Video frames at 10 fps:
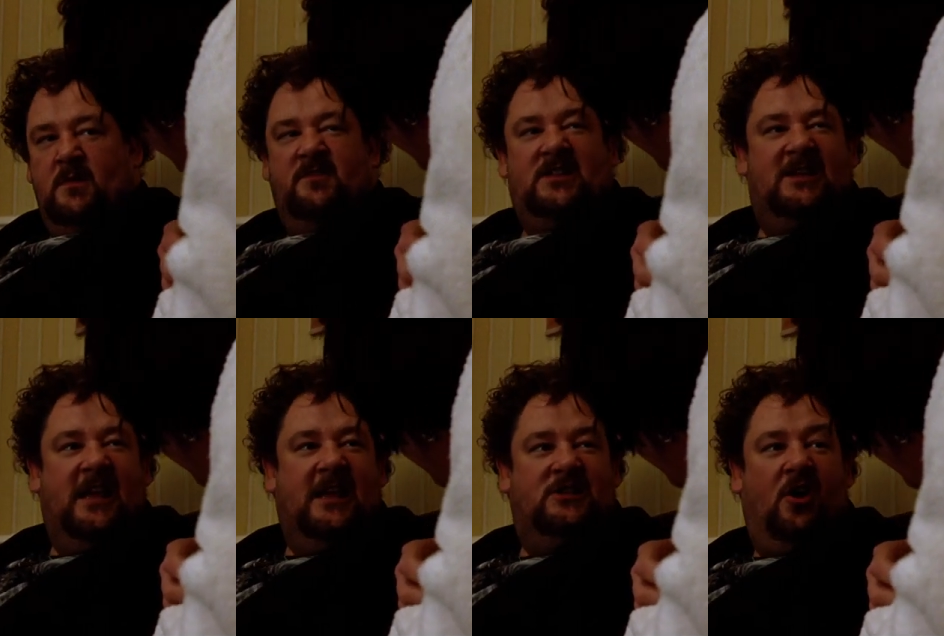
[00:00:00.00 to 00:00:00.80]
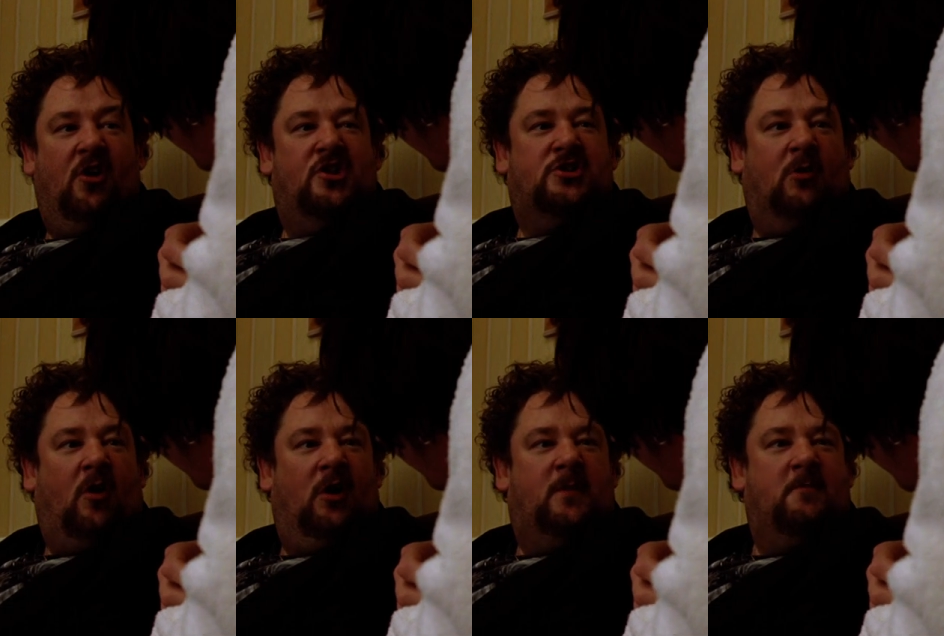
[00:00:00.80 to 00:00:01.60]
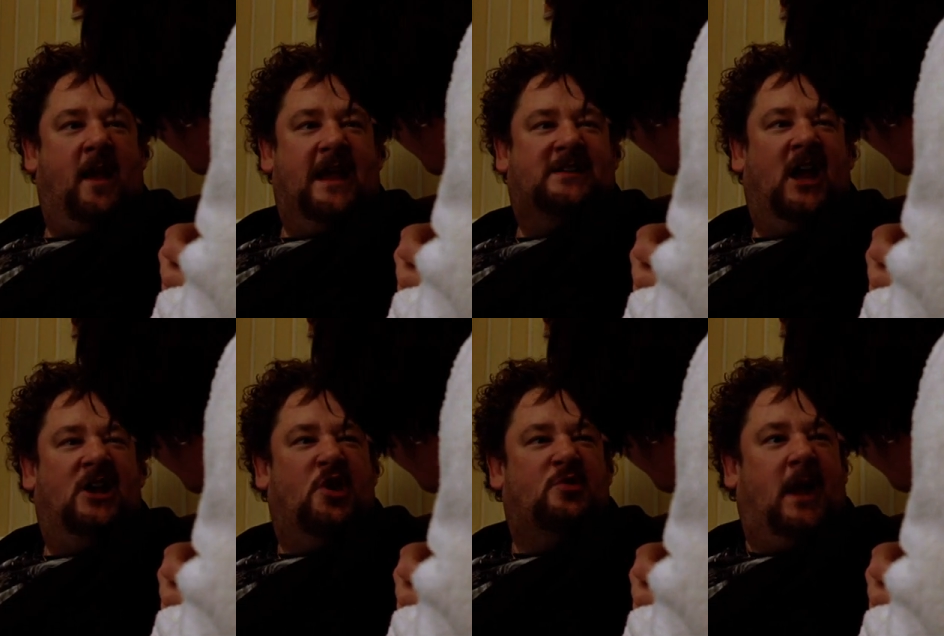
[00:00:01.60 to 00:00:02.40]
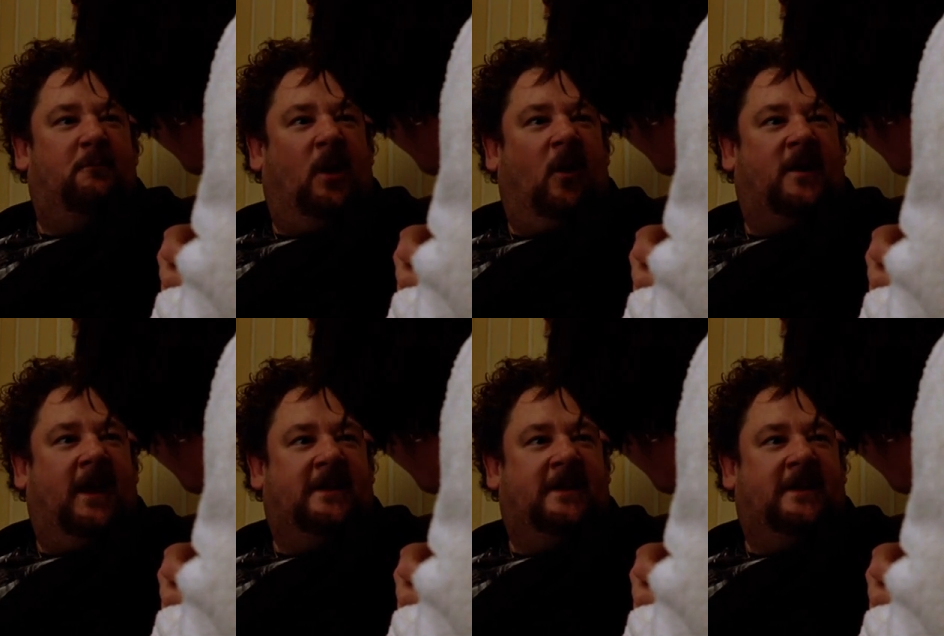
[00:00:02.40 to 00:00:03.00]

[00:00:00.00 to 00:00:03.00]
If it's any easier, stop calling me mate and use employee.